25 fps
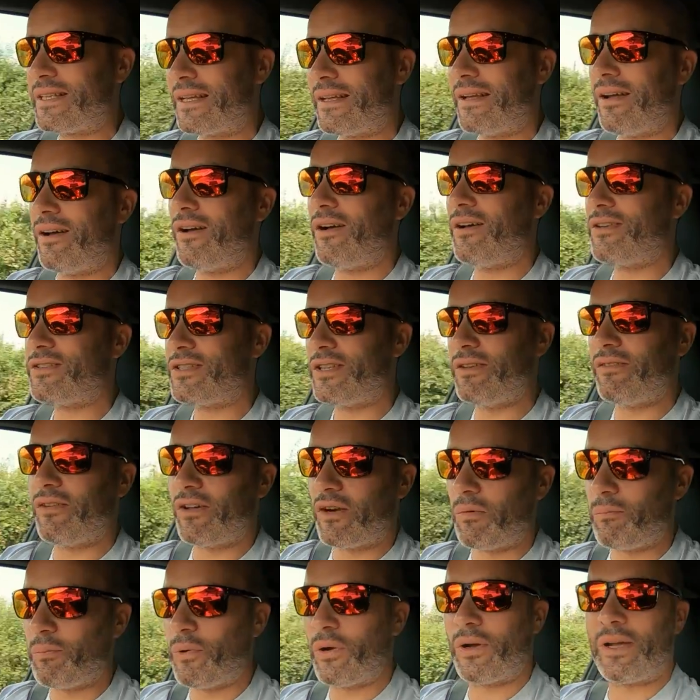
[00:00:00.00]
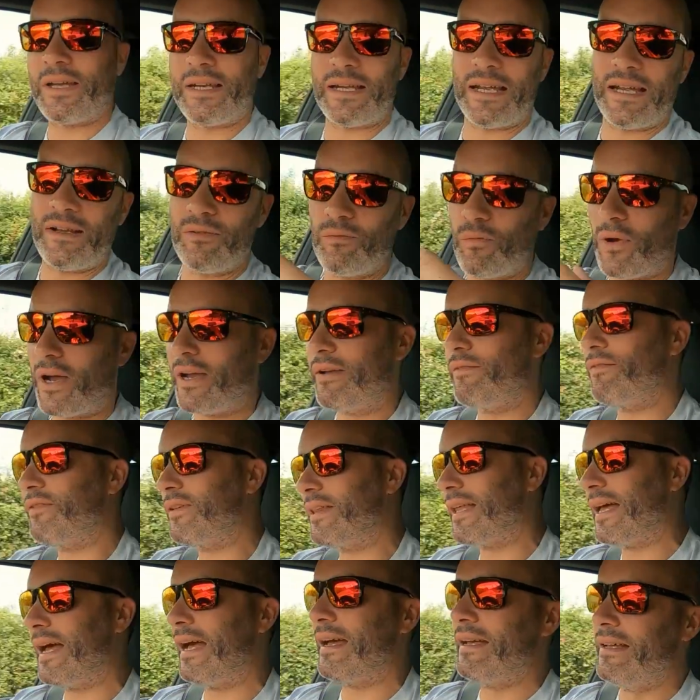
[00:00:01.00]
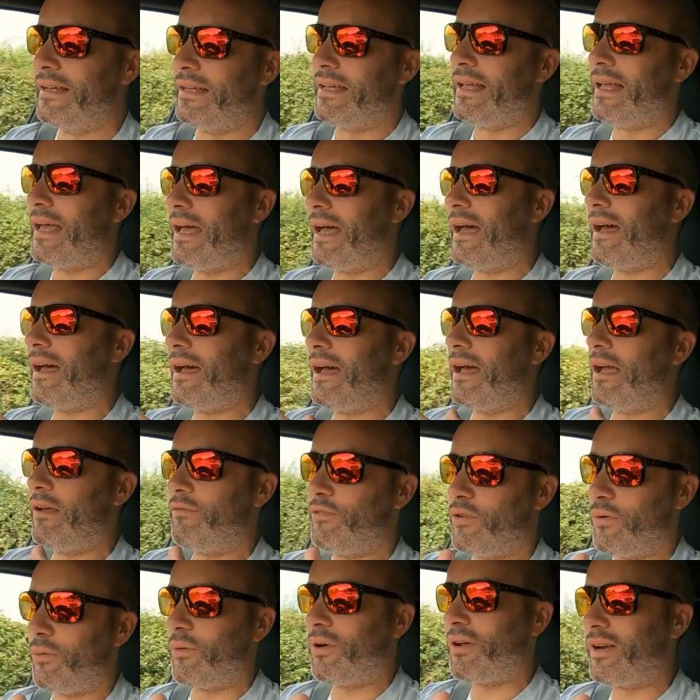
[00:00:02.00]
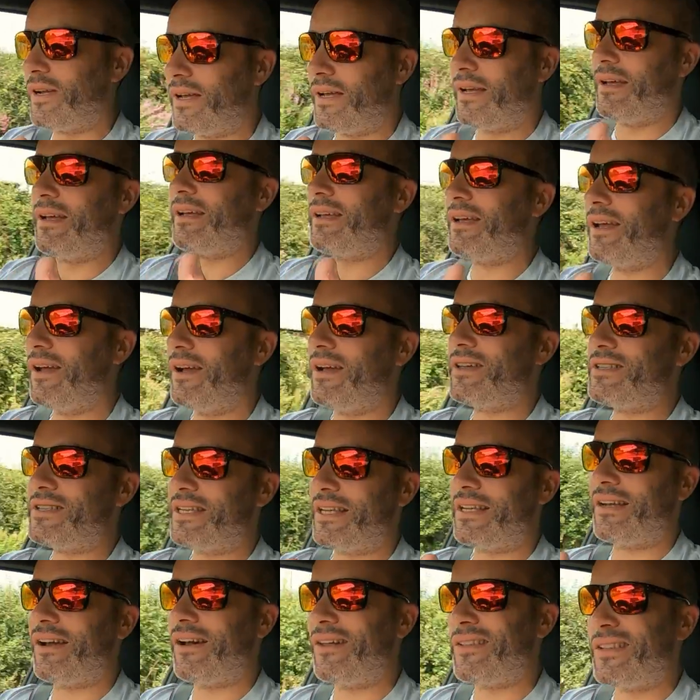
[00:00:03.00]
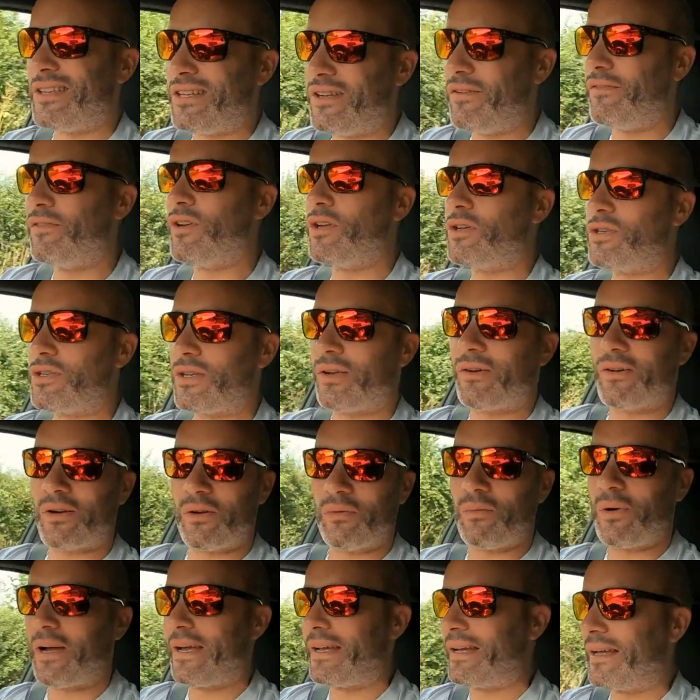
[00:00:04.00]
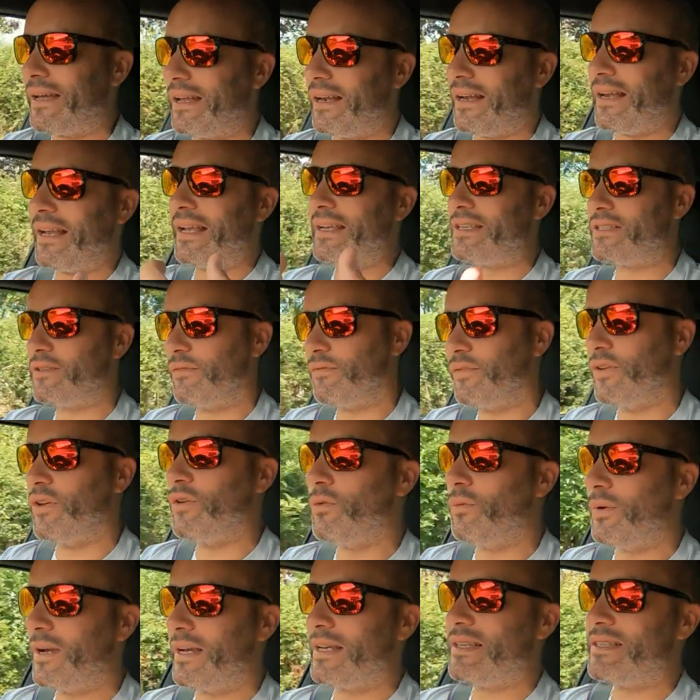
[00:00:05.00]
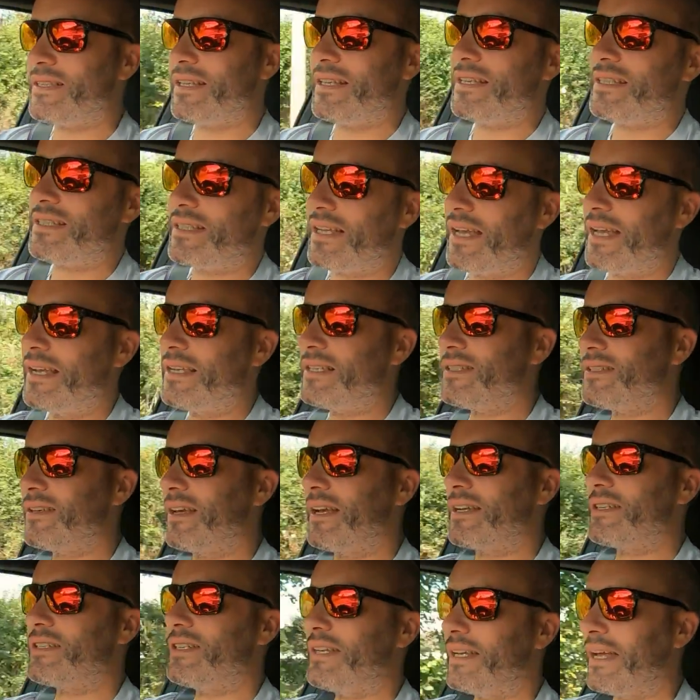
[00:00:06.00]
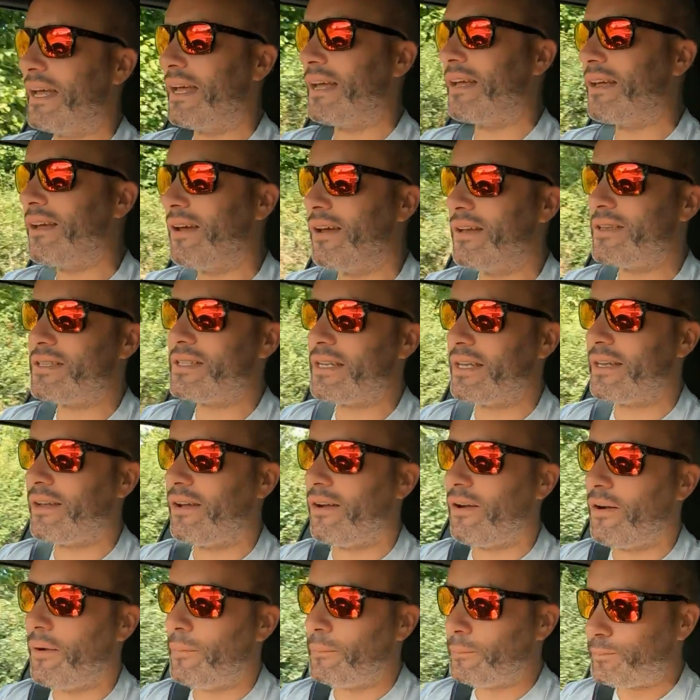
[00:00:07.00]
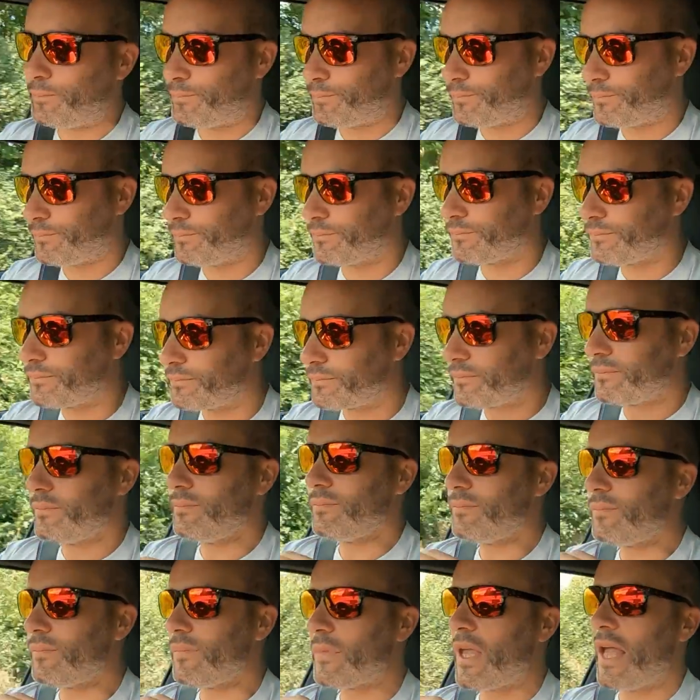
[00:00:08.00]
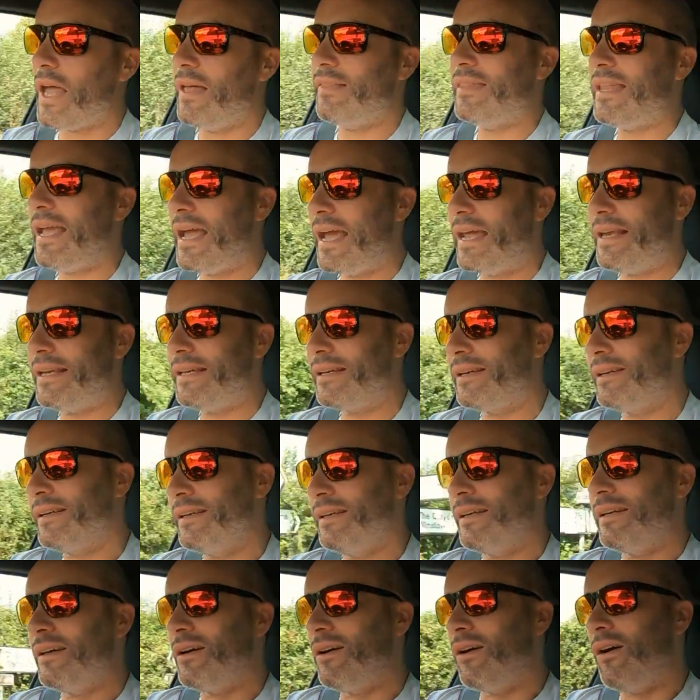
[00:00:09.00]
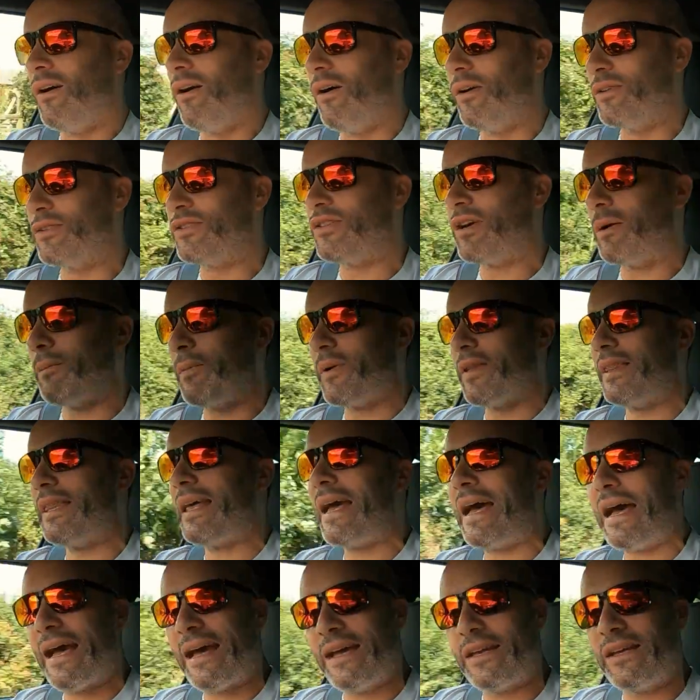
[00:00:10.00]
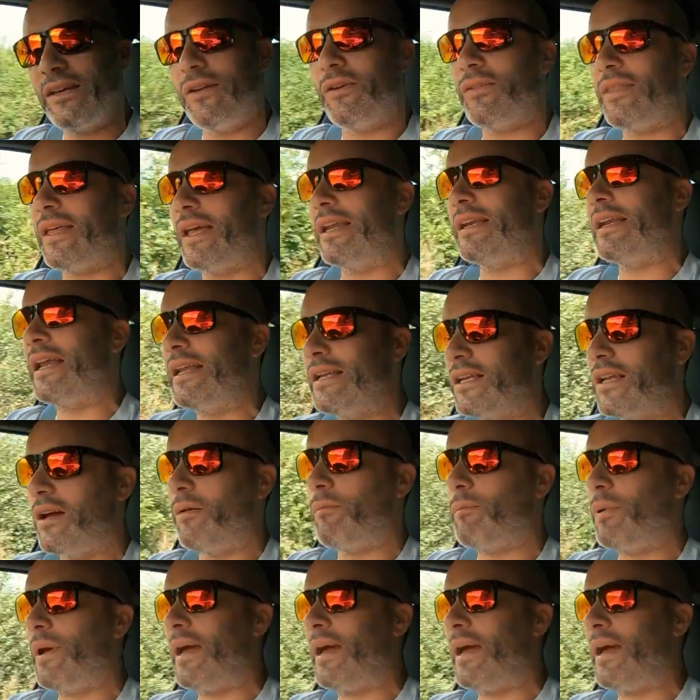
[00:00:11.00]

the car, so you've got to book it in, wait for that. If you want a courtesy car, then you've usually got to wait at least a few weeks these days to actually get a courtesy car. And then on top of that, you then end up